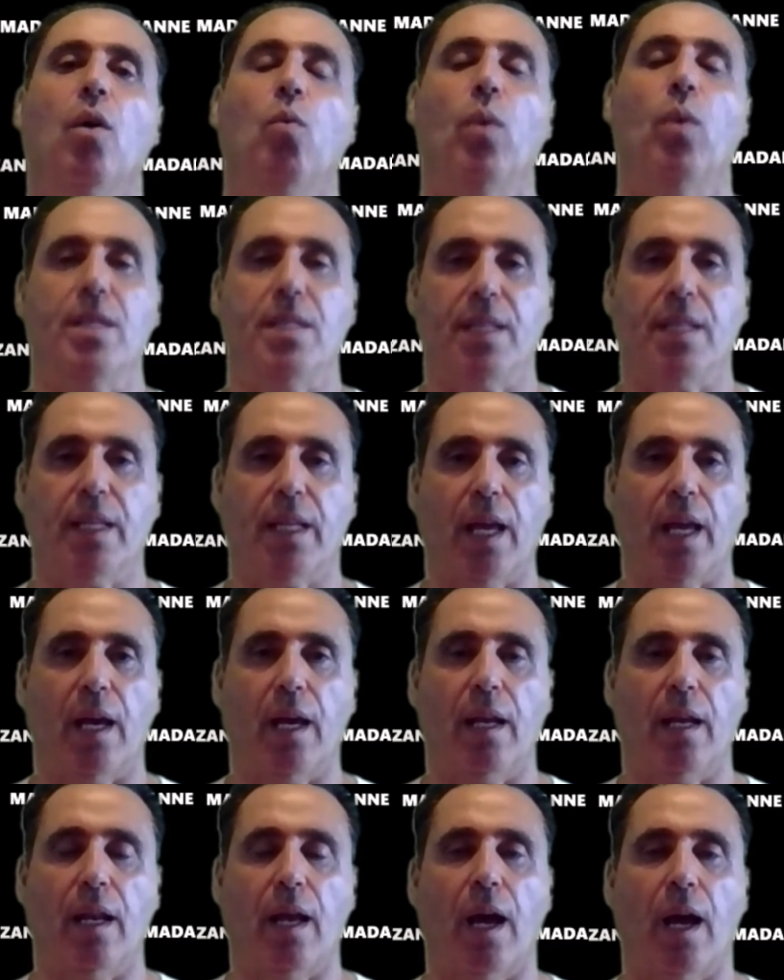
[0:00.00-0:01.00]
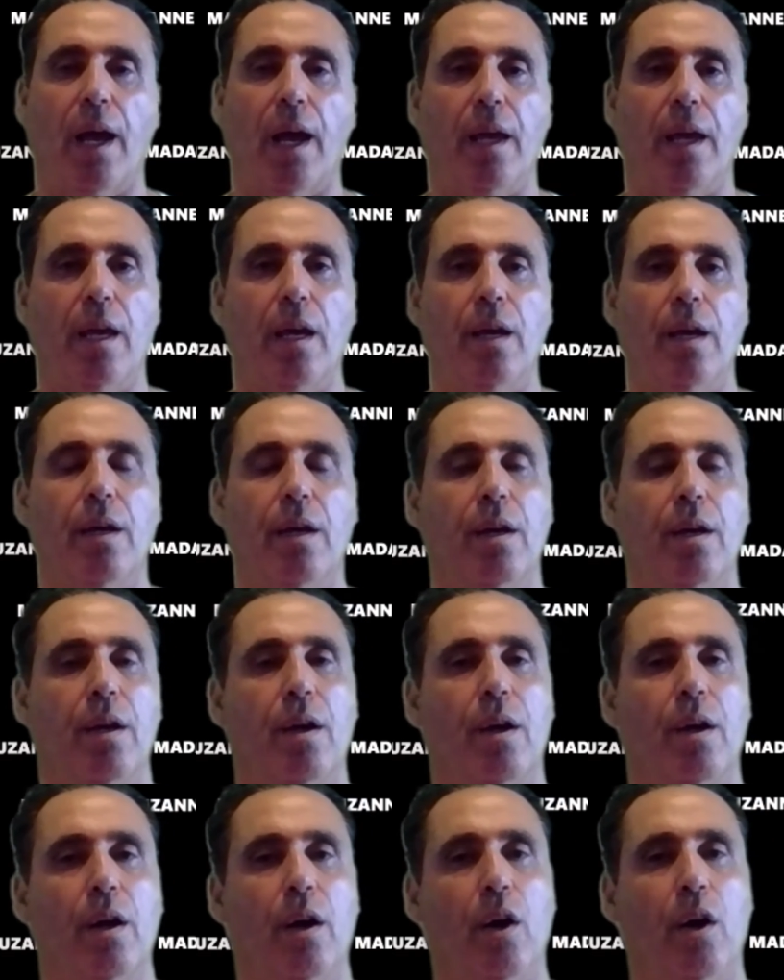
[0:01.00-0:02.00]
Once again, I
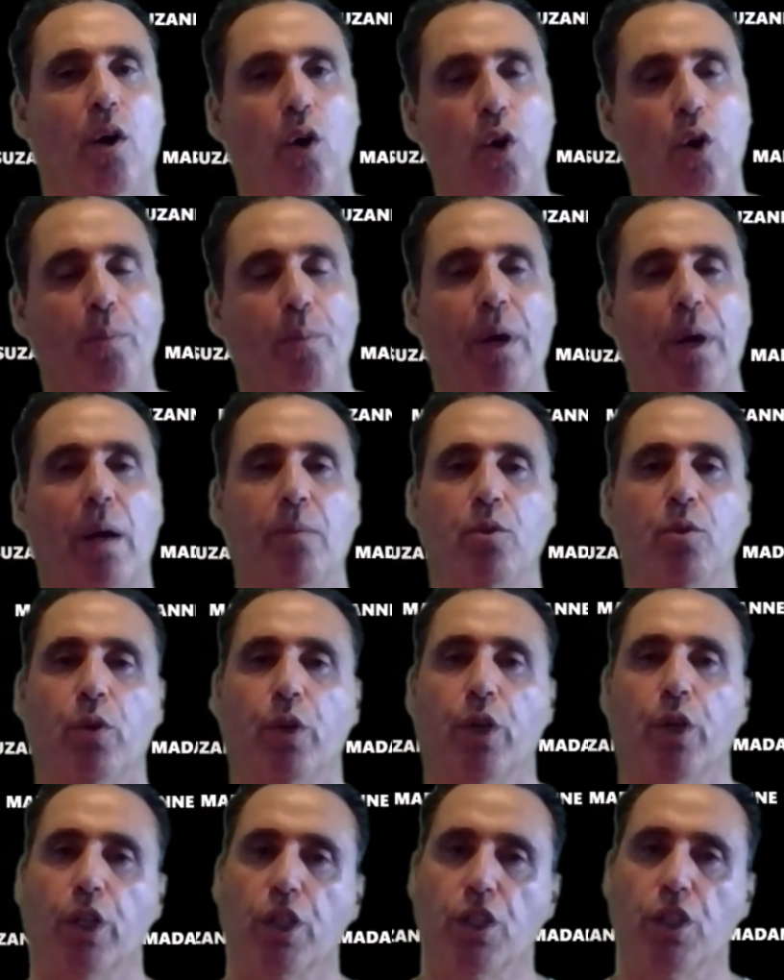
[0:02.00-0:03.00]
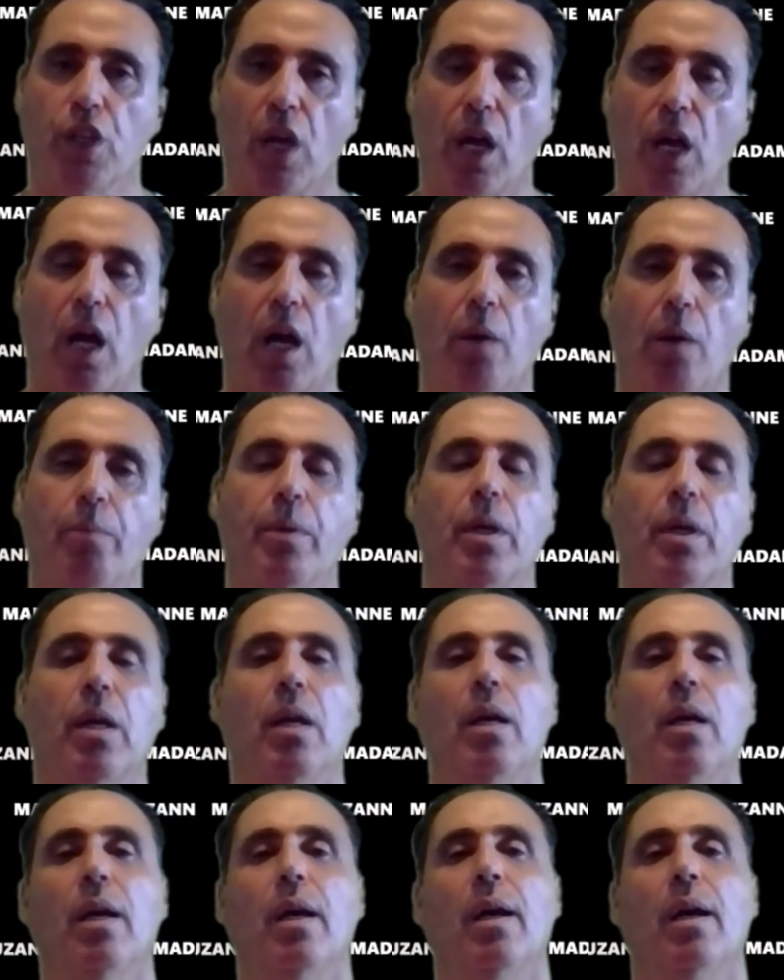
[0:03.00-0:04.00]
hope I'm doing a good job.
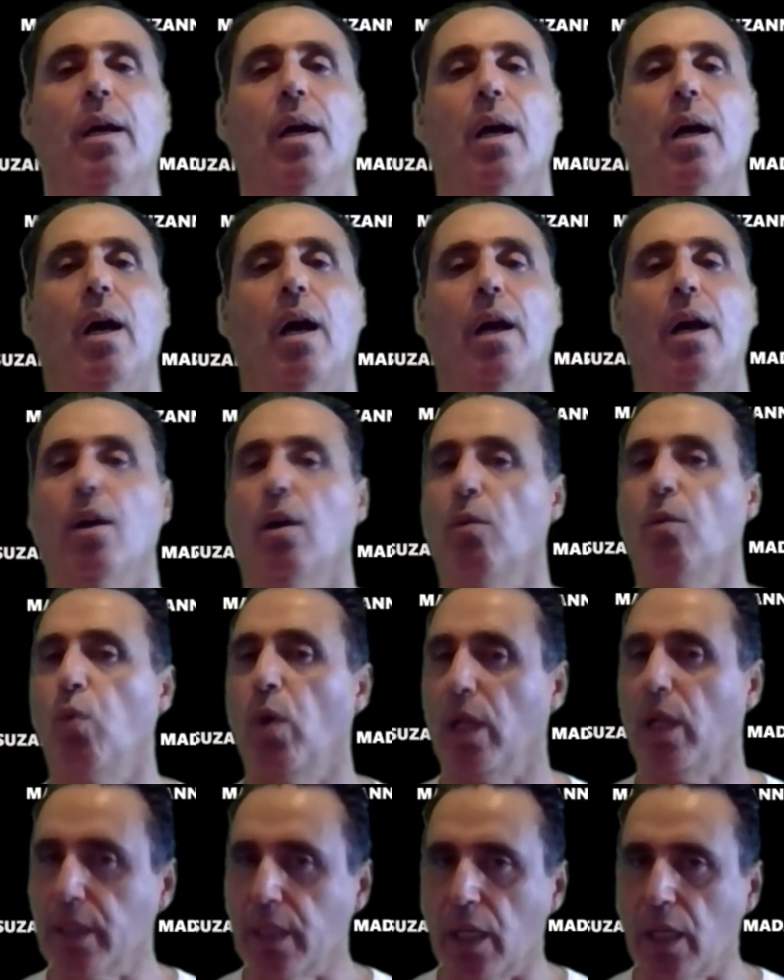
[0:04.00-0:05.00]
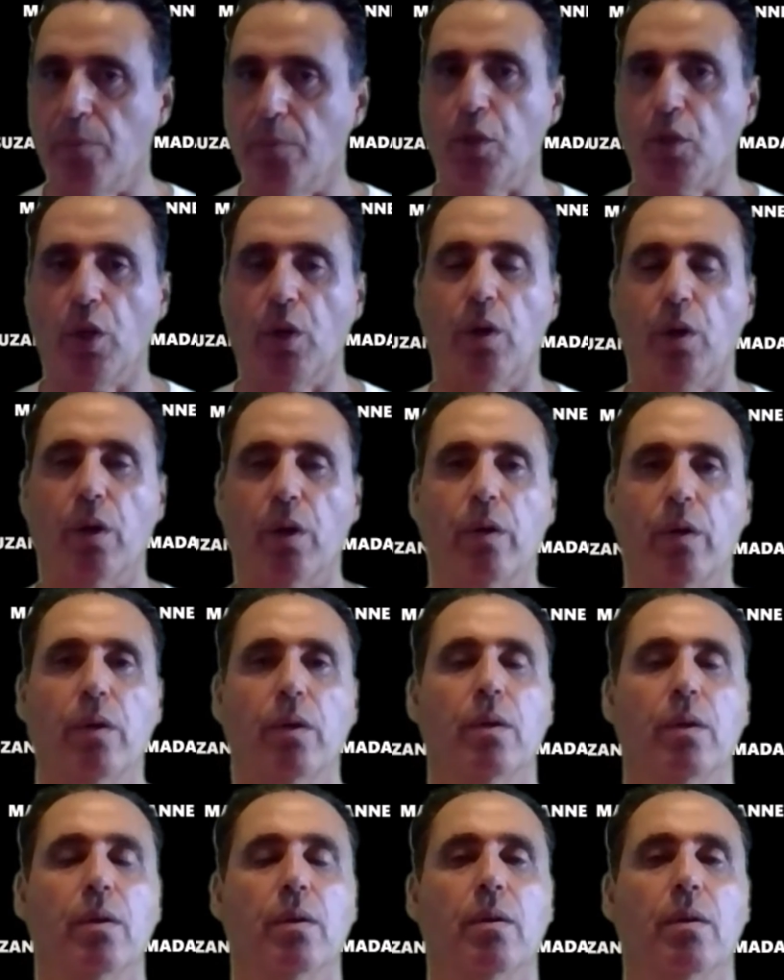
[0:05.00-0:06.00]
I welcome
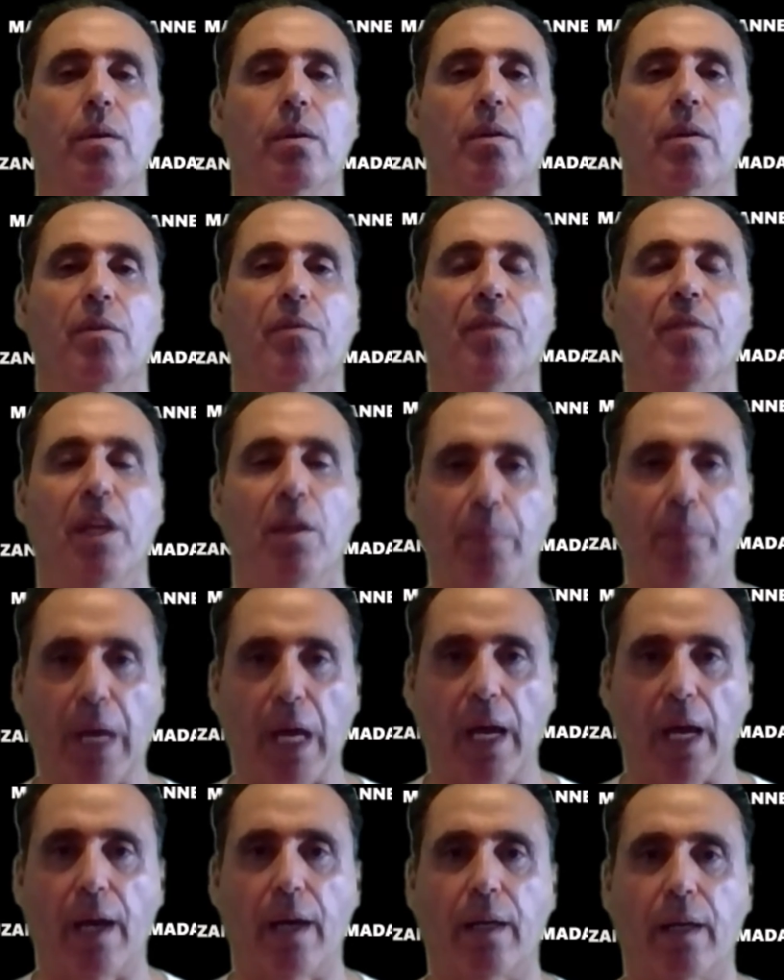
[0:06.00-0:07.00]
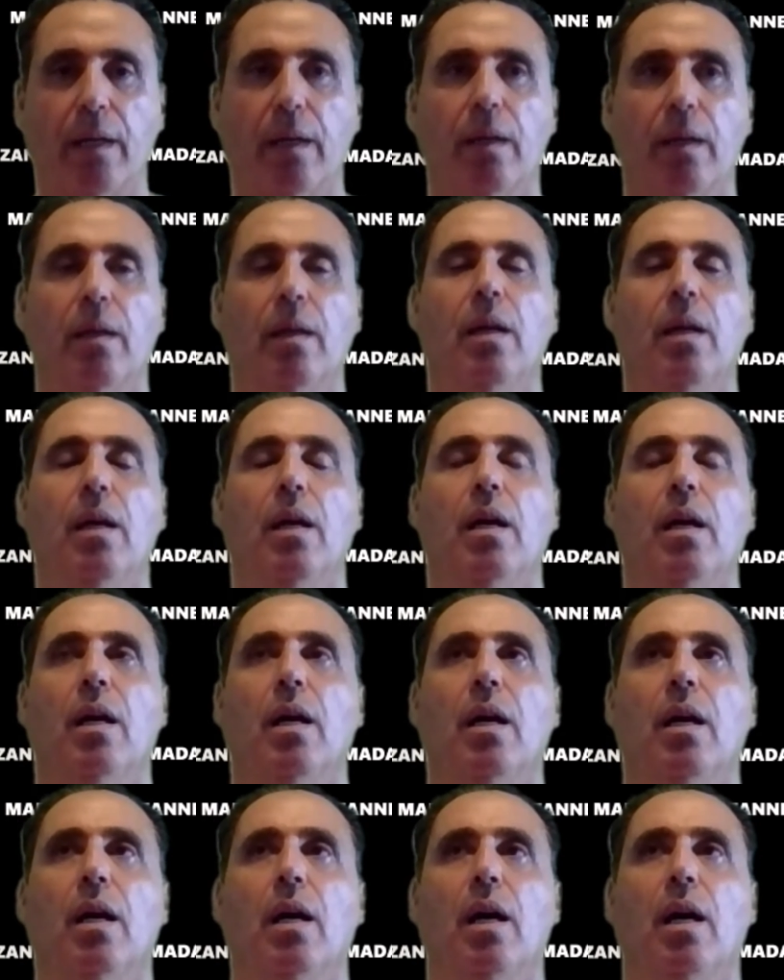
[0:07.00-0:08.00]
your feedback.
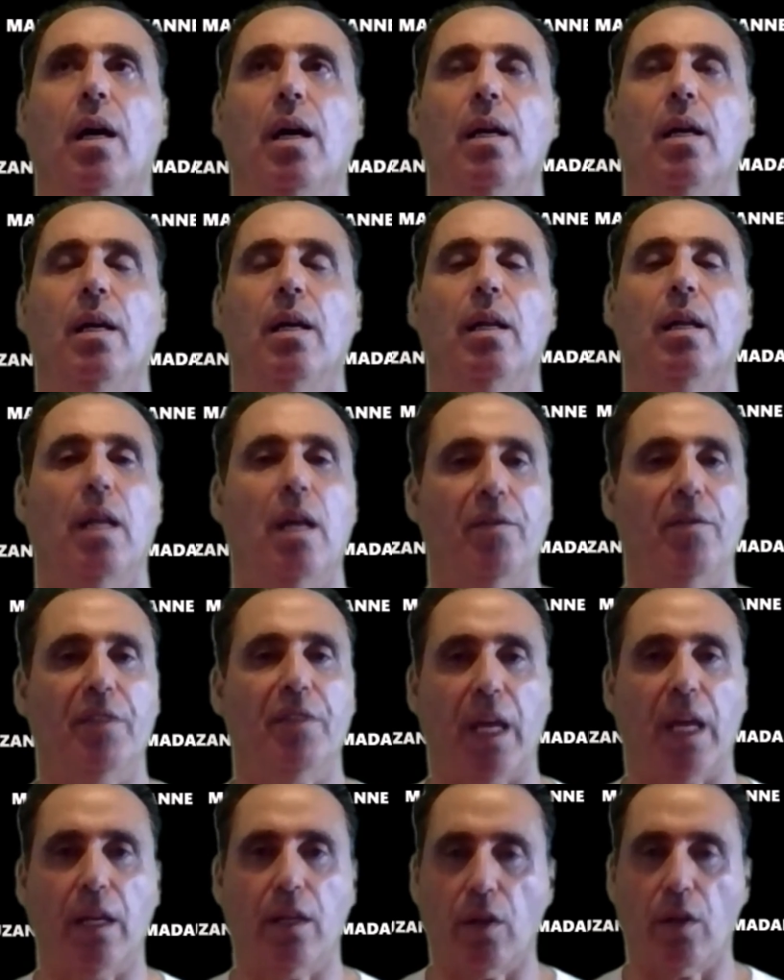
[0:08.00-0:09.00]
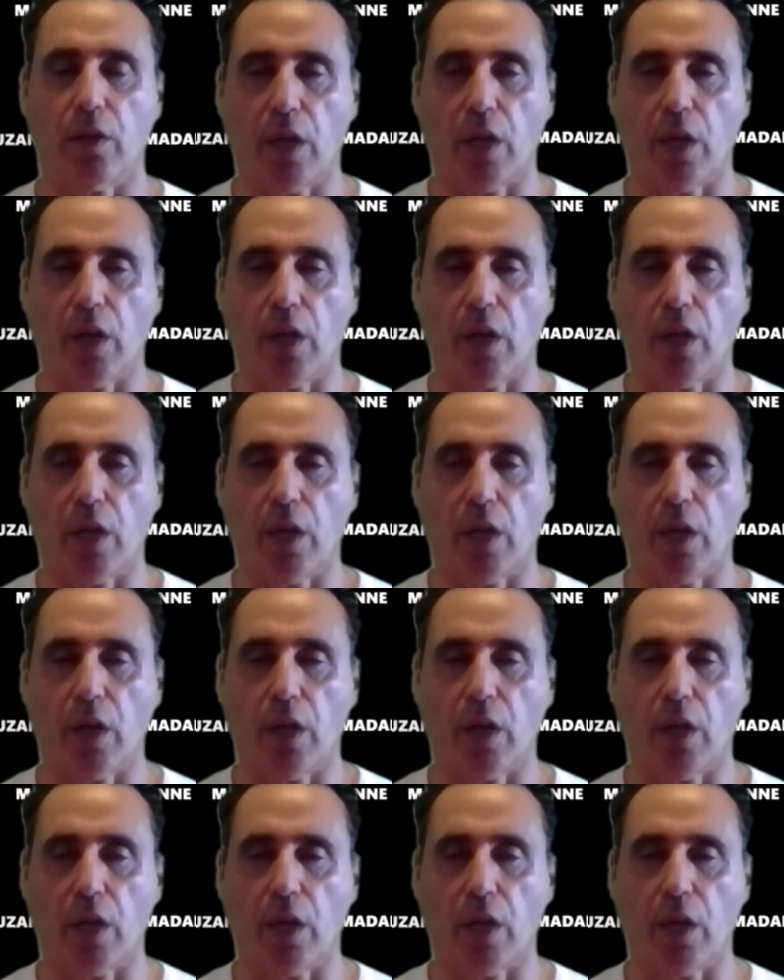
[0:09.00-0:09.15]
I love getting your